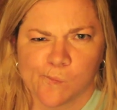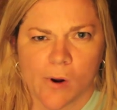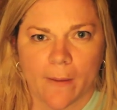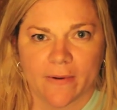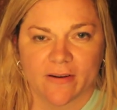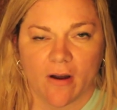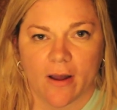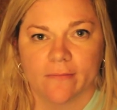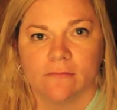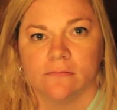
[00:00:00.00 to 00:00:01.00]
probably
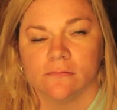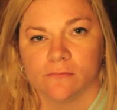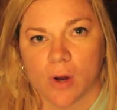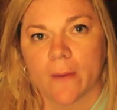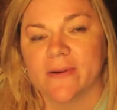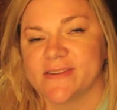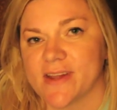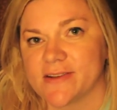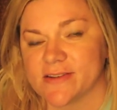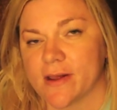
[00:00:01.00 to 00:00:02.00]
not, probably a
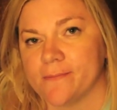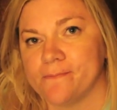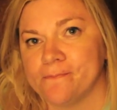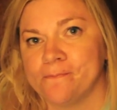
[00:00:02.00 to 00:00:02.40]
size 10.